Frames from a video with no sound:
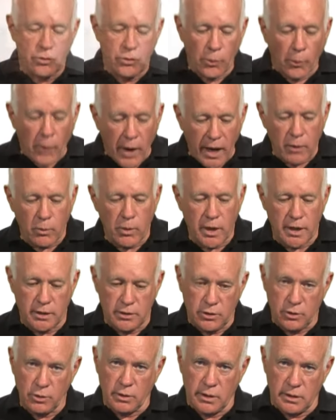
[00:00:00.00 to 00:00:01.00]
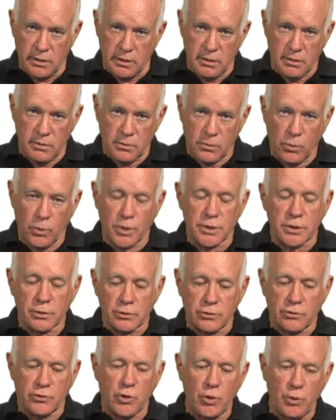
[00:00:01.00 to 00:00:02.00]
The right way to do it when
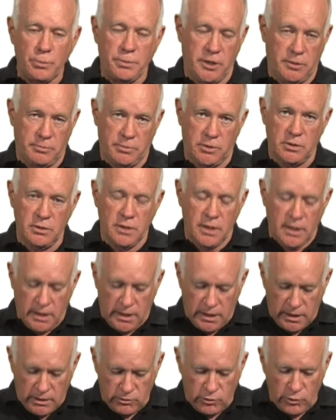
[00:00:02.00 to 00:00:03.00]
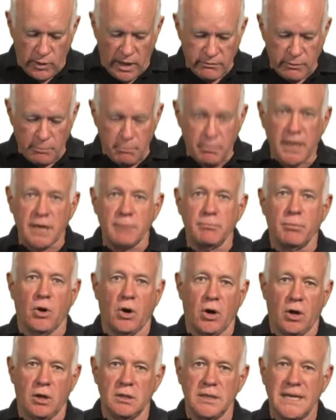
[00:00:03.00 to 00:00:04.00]
there's two people is you have a big
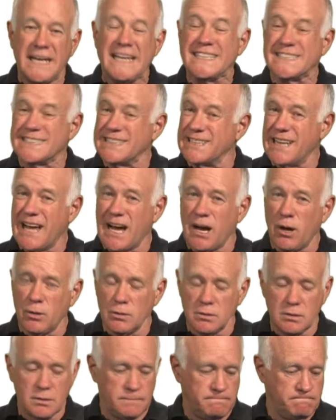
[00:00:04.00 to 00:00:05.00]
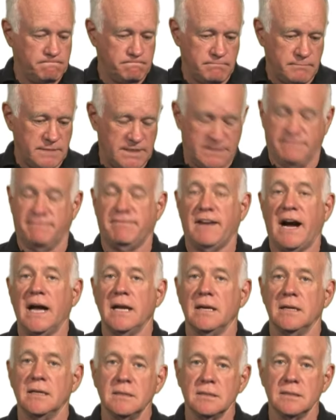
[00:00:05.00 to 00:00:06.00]
ball. It's loud, it's
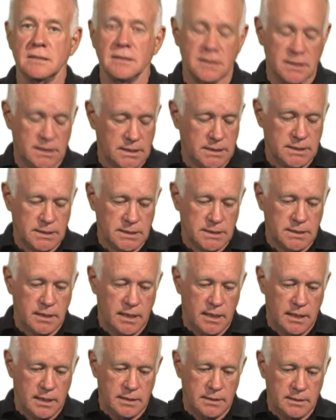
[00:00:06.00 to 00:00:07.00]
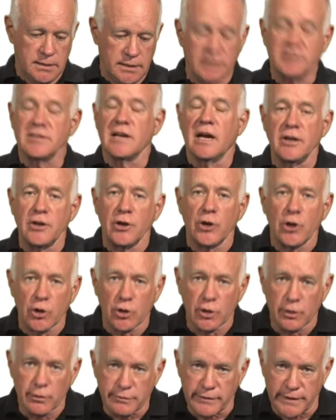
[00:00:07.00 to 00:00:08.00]
violent, uh, it's
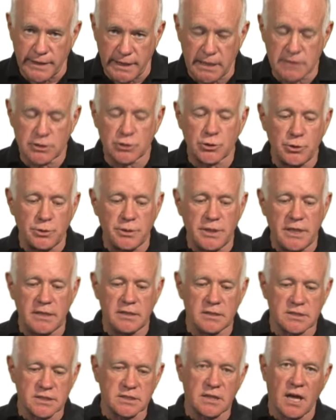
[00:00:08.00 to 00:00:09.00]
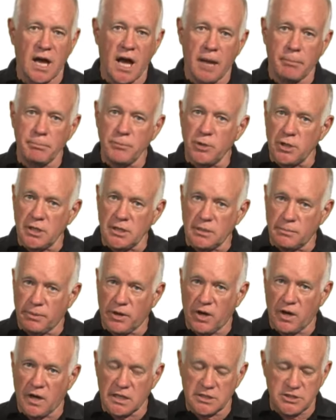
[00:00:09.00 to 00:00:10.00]
unnerving. So you need to stop, you need to
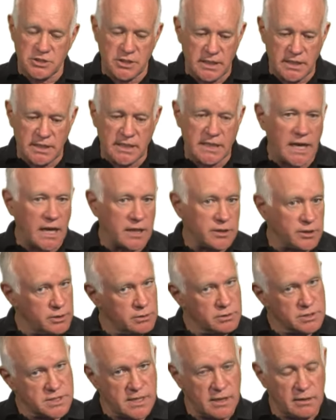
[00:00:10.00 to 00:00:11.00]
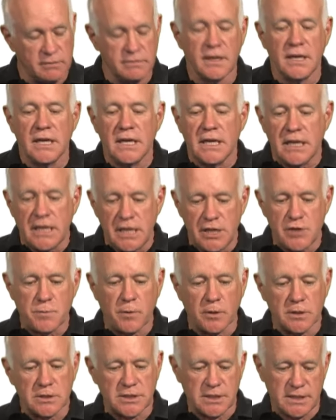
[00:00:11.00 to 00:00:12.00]
pause, you need to gather yourself. Each
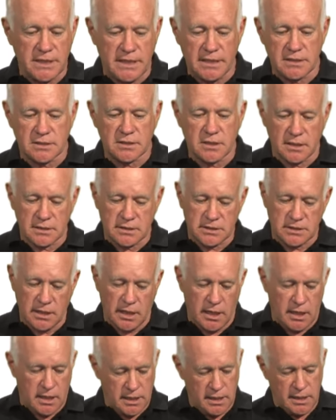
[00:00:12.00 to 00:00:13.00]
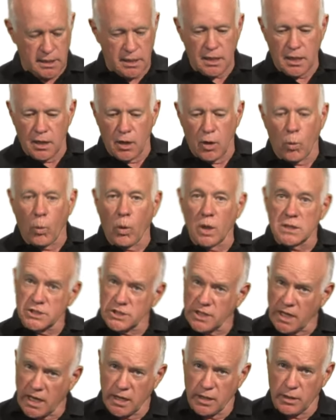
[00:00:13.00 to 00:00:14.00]
person gets on, on one
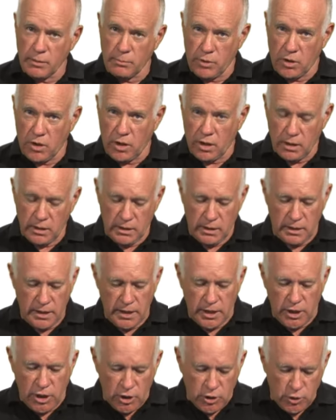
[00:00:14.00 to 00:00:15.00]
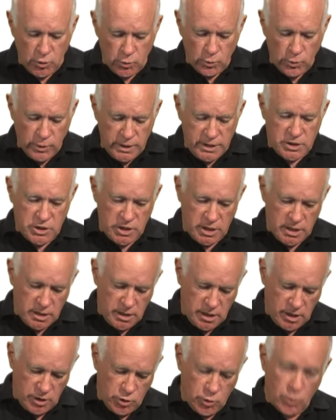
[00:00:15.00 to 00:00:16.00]
side of the ball, you reach
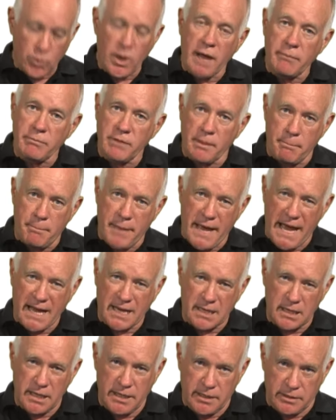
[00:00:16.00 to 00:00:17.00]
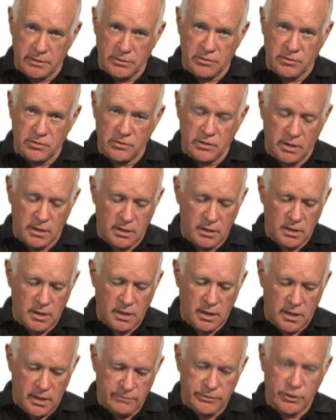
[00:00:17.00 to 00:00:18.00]
in and you grab the back legs
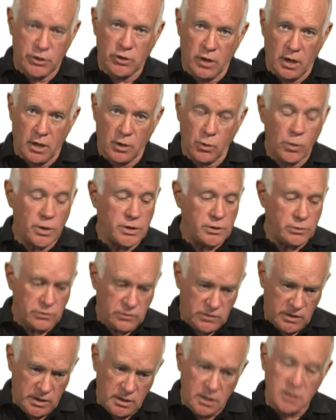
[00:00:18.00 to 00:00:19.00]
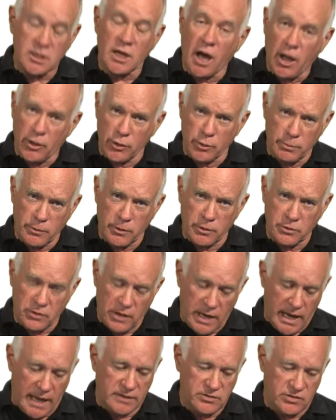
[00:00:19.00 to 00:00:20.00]
of a dog. When you see that the other
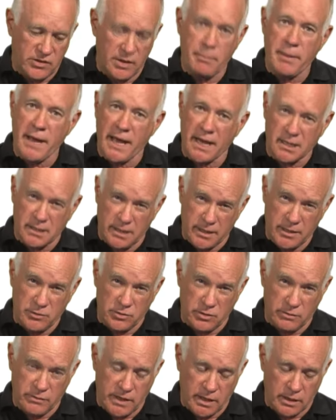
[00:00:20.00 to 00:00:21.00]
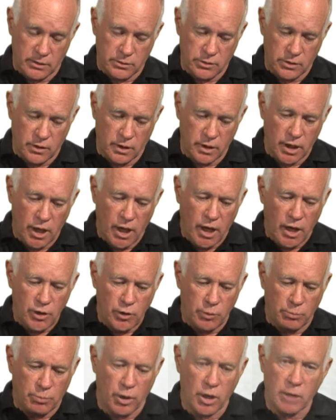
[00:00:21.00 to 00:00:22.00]
person has the back legs of the other dog,
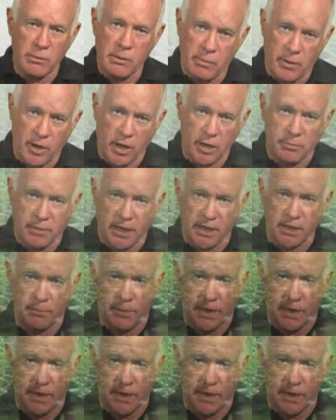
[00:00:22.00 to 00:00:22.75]
you pull them apart by the